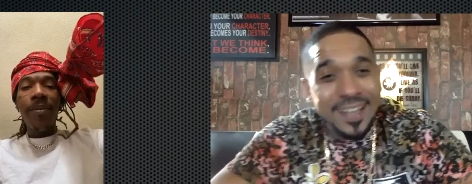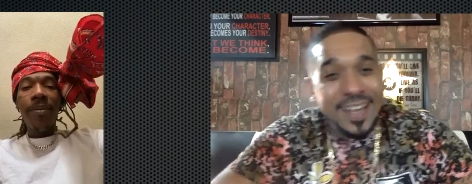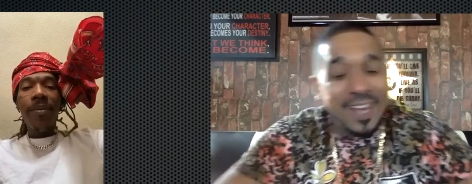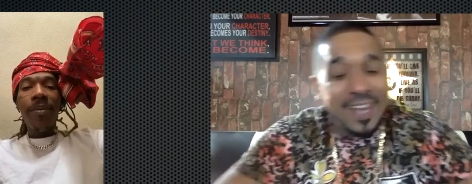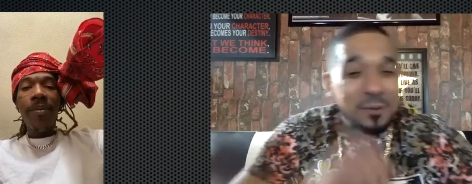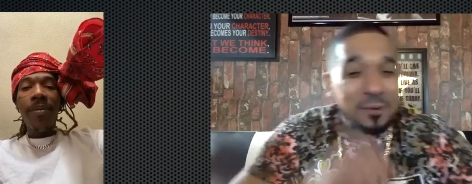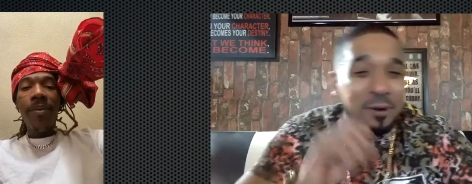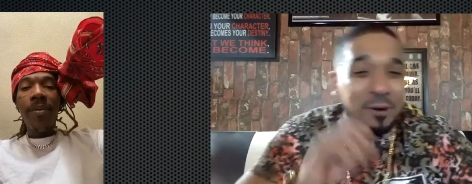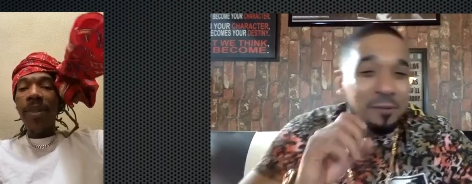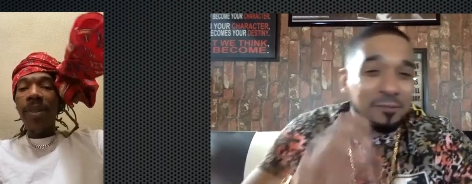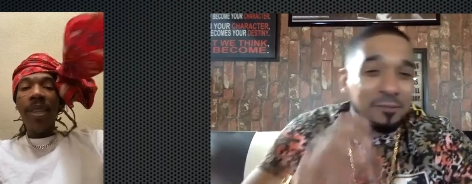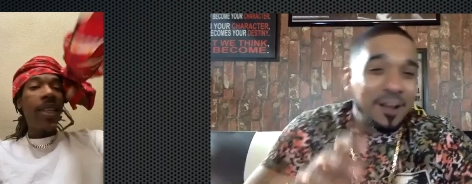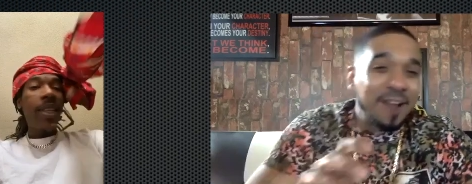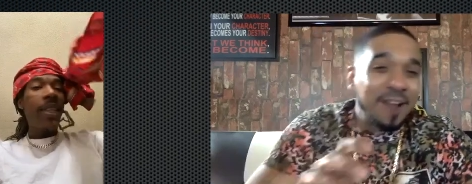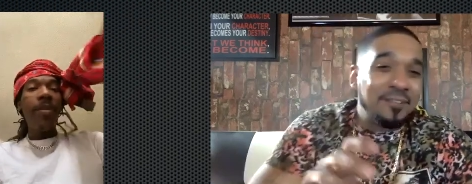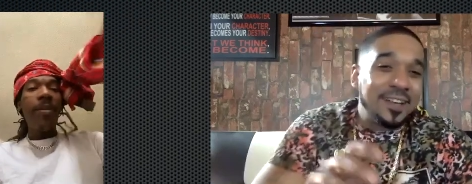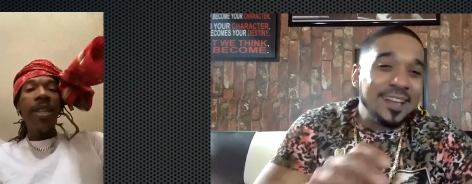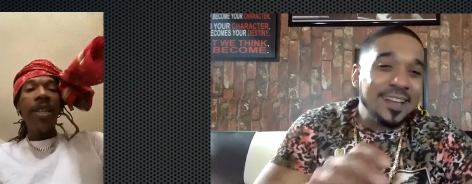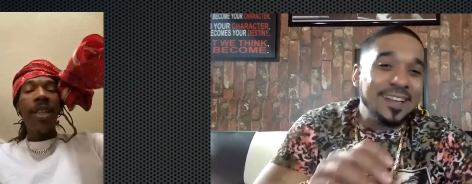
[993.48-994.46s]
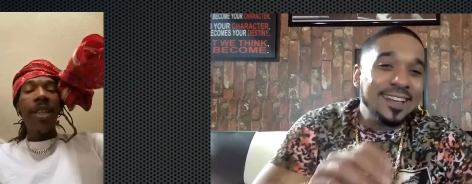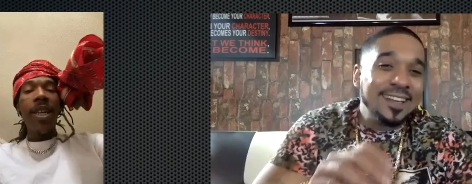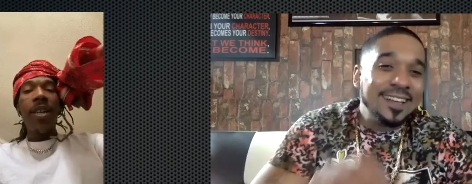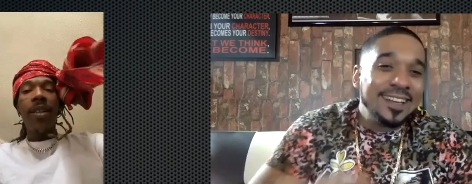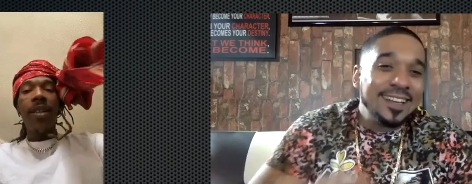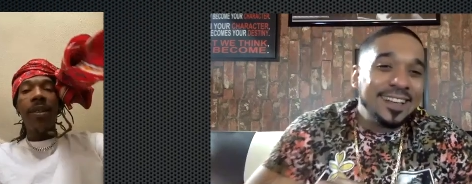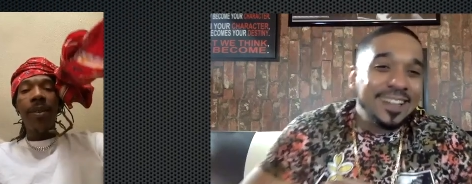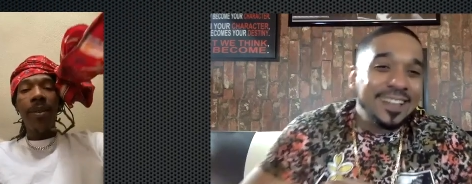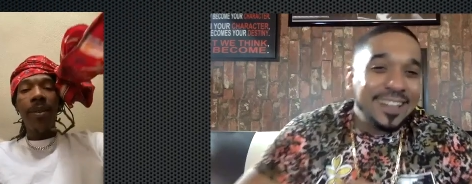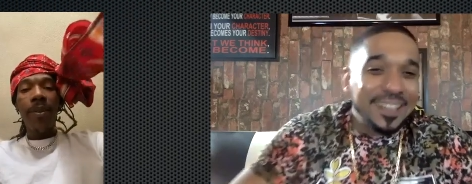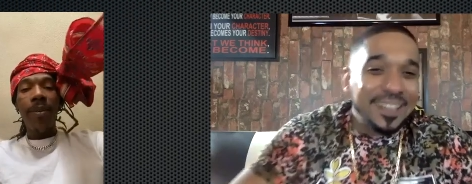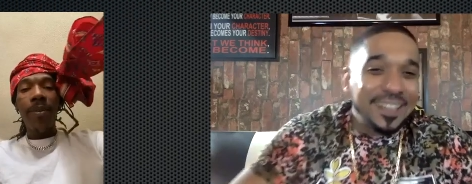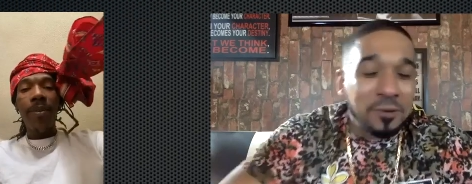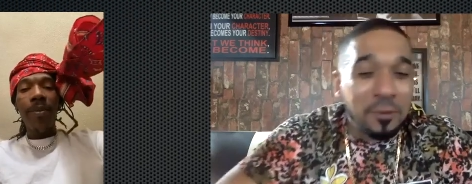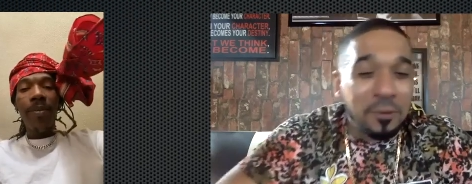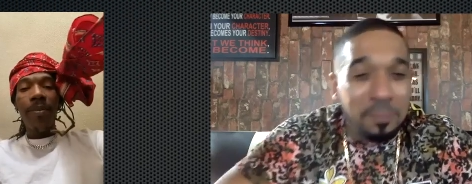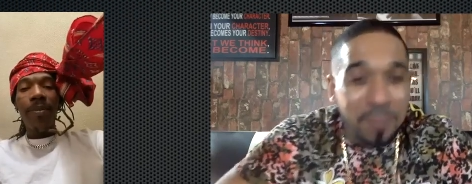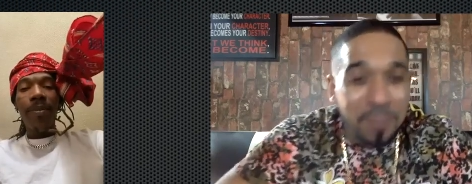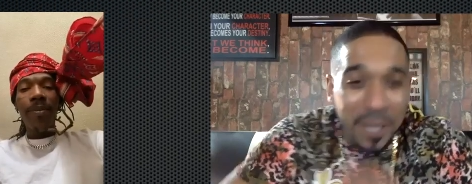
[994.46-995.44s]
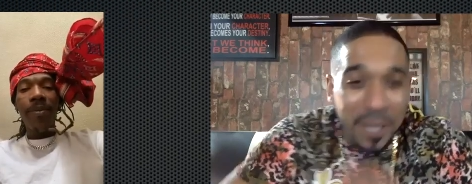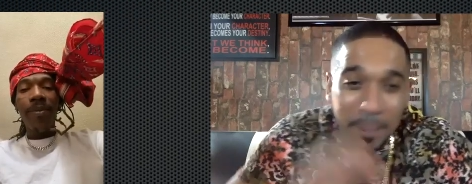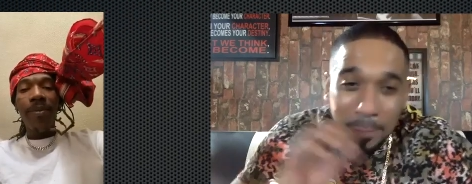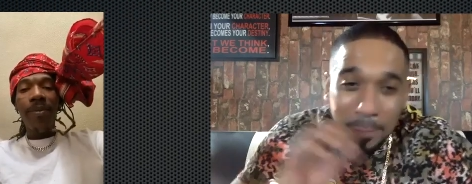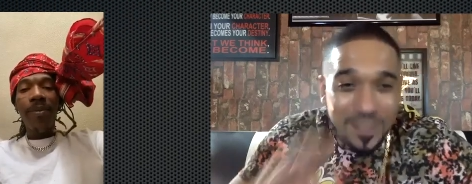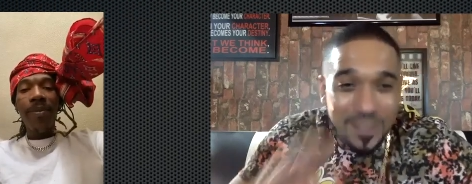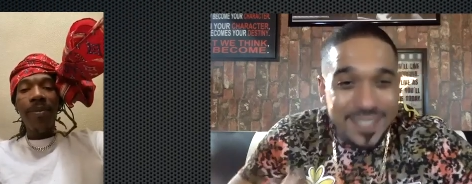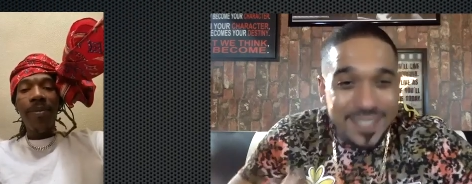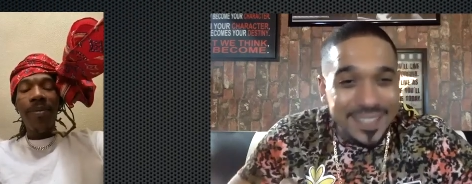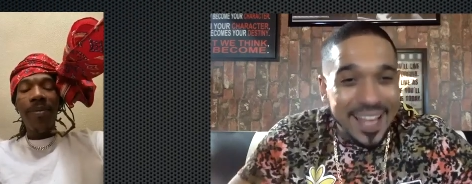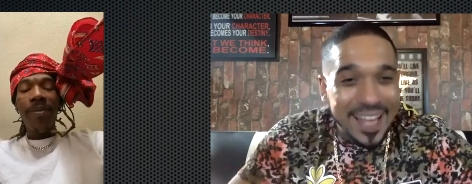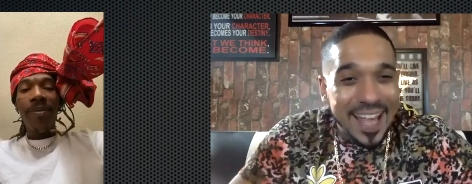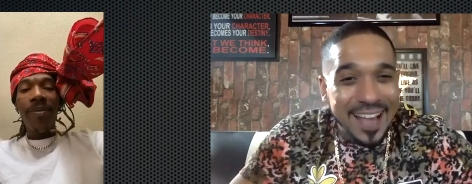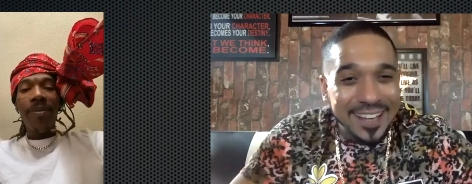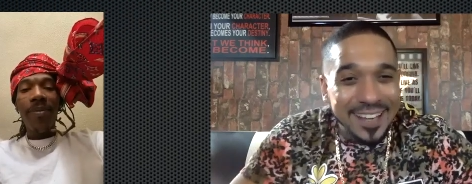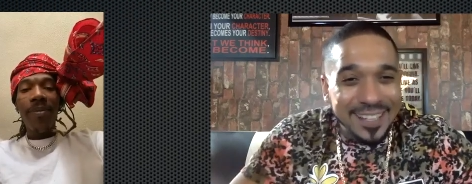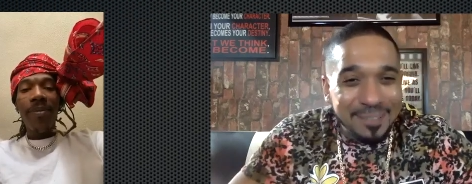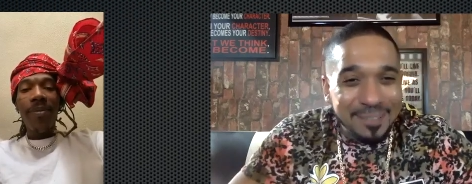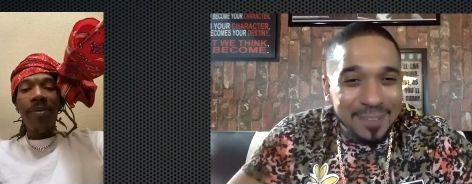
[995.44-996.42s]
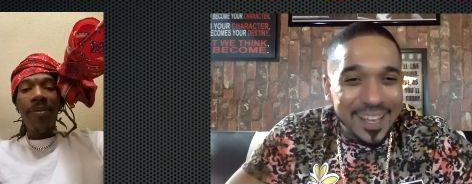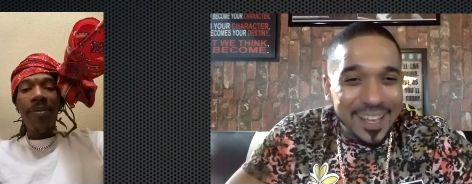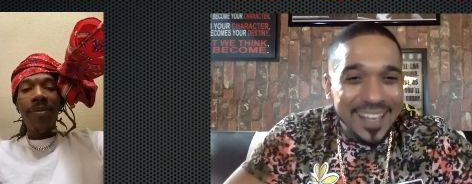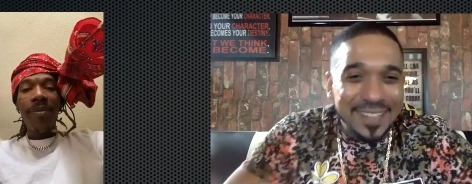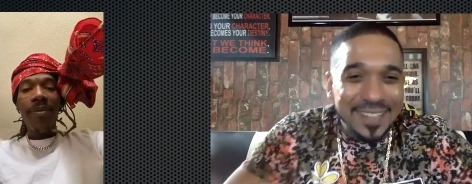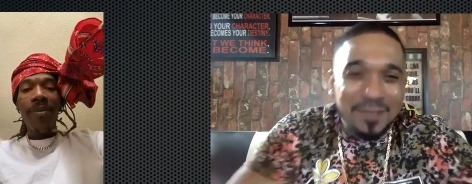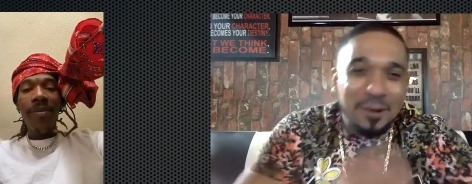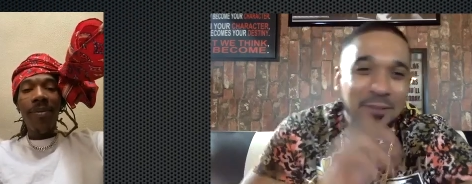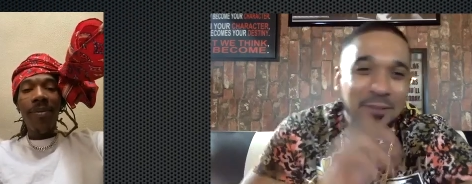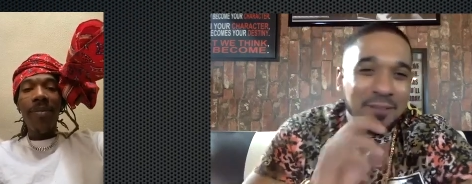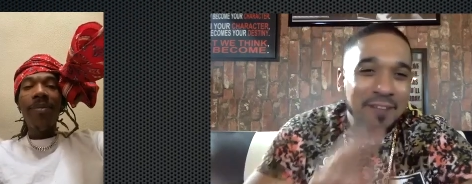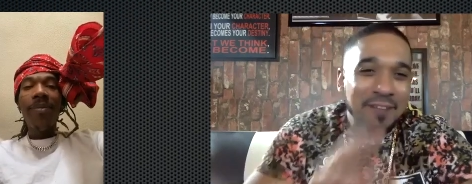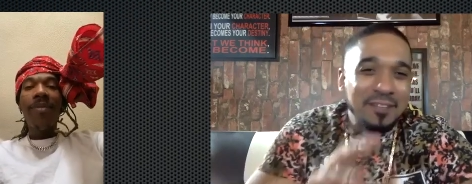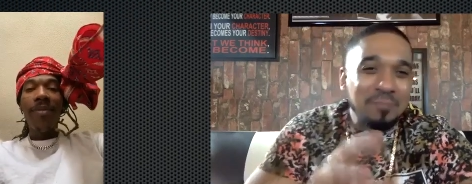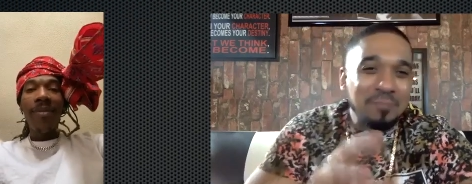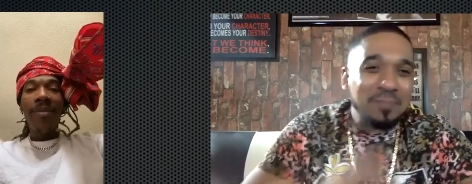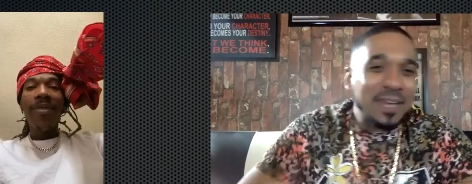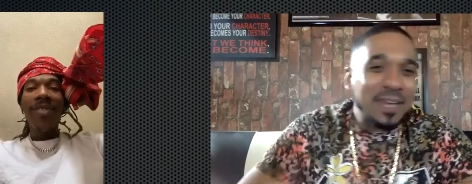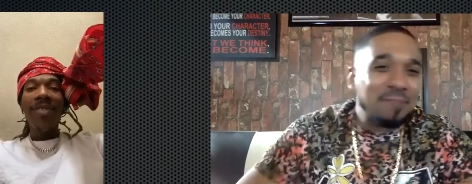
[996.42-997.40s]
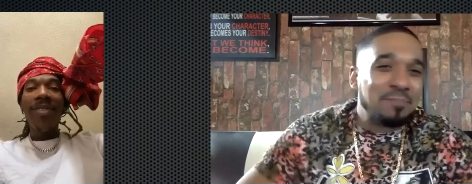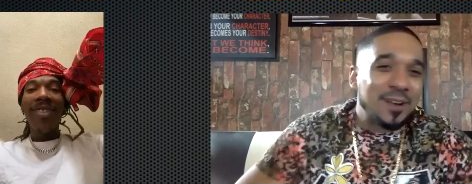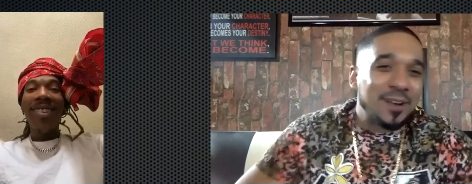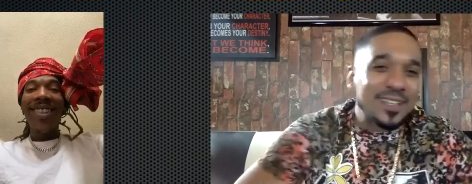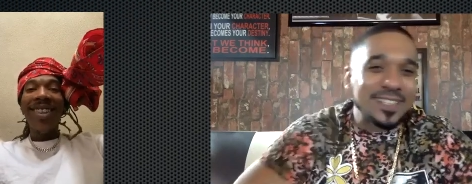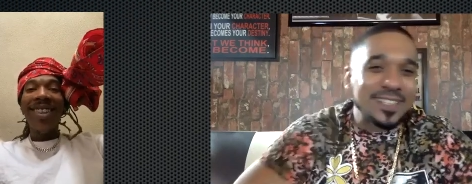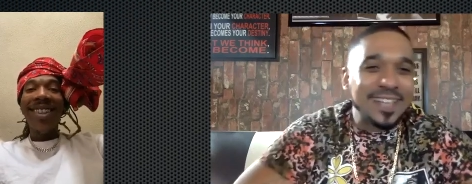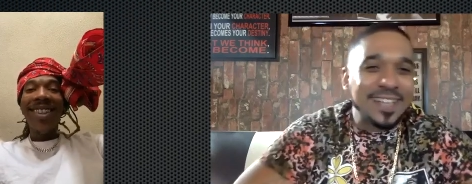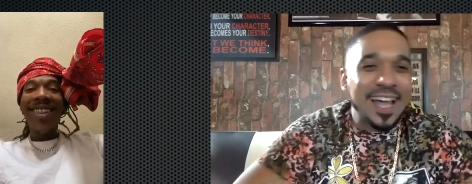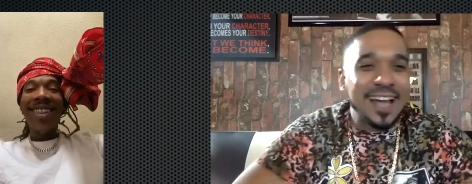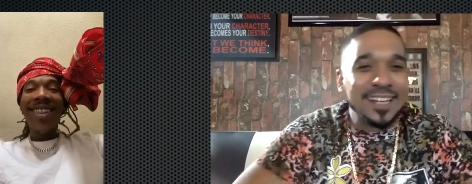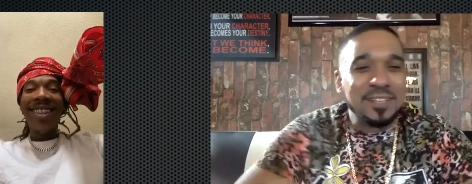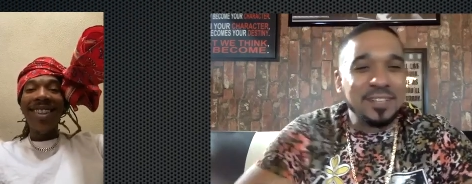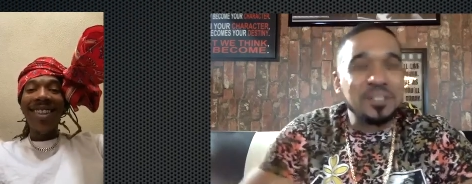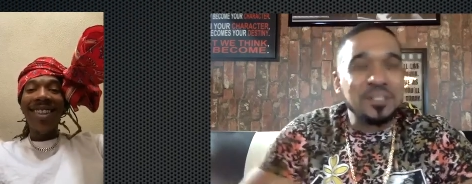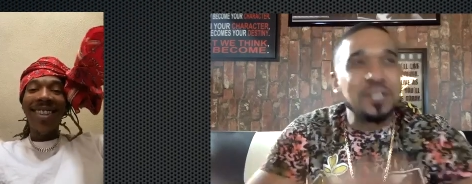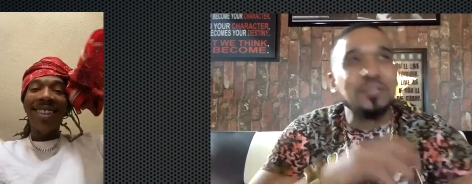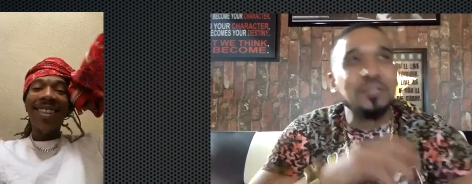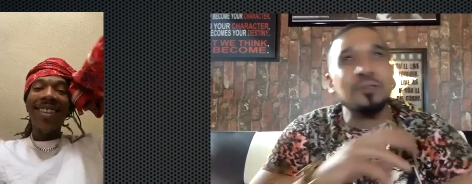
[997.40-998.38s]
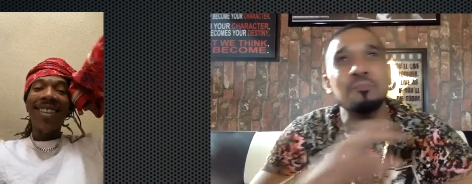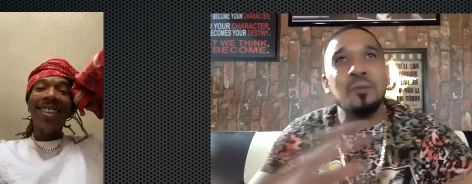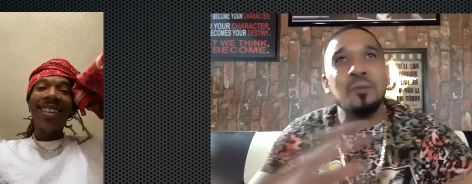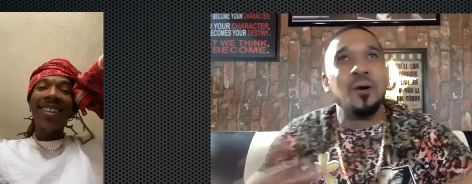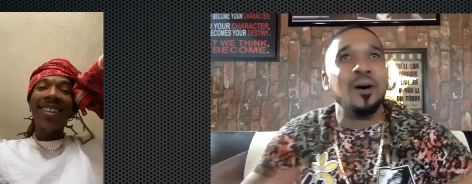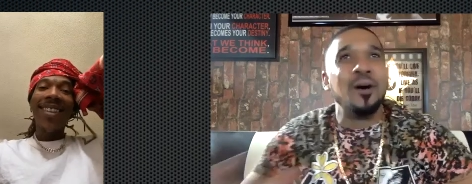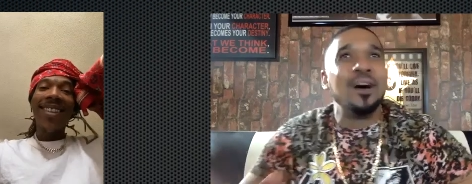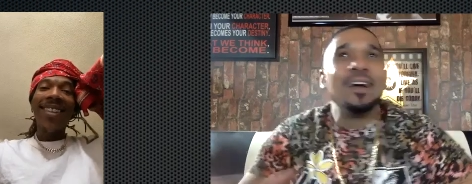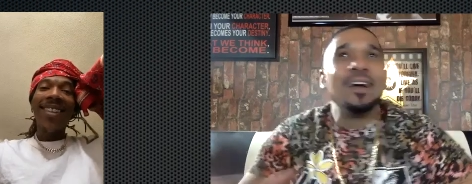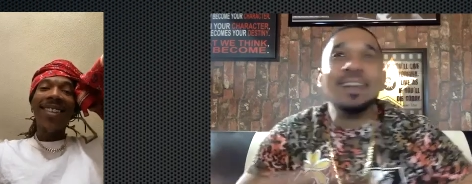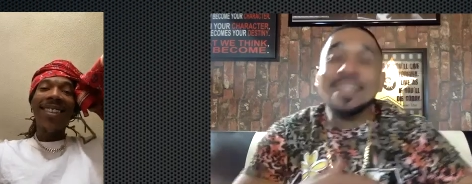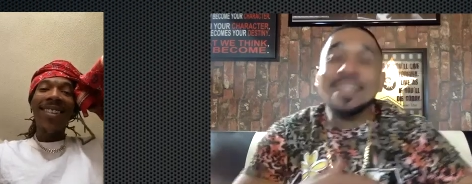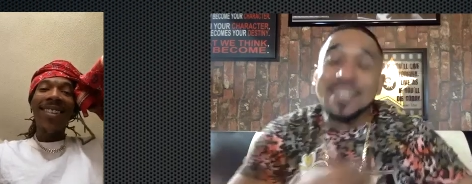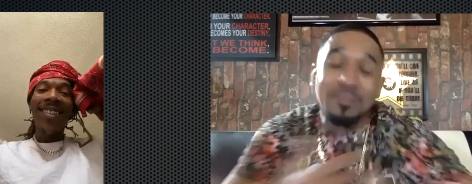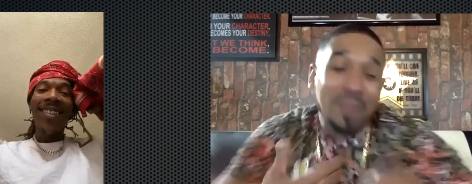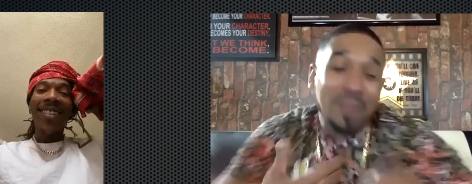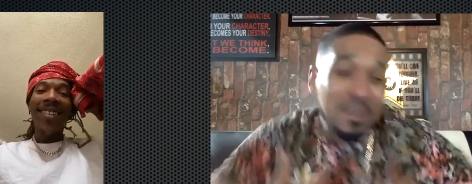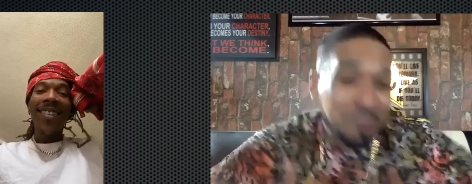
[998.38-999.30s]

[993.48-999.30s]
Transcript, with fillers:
Speaker 1: And you are very yeah, man, you a big personality, man. You're a very big personality. You should do more. To me